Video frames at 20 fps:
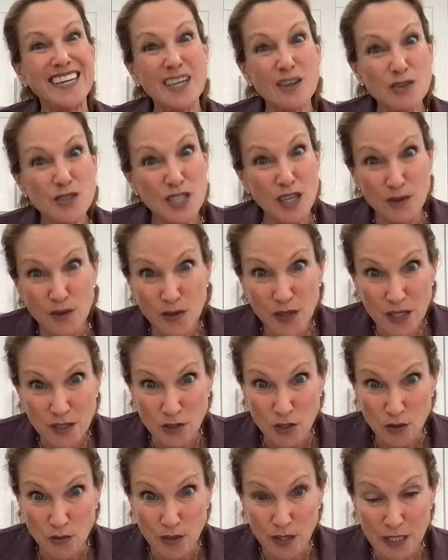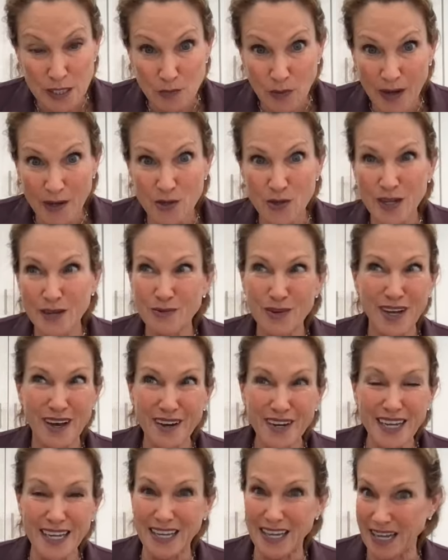And here's the other thing too with this pie, you
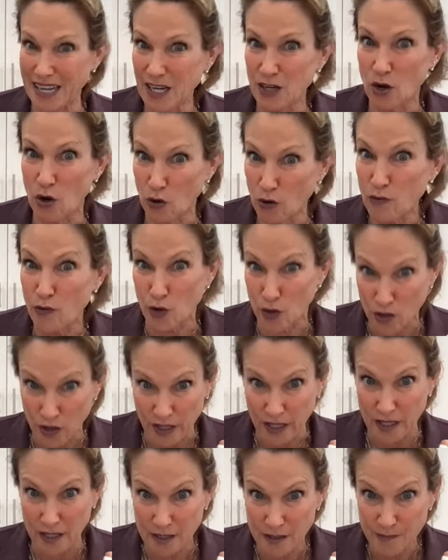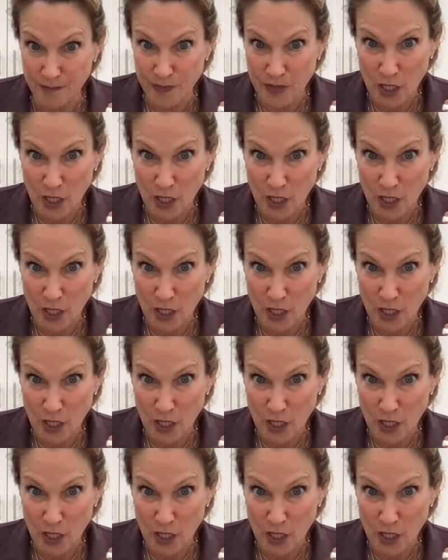kind of can't overcook it.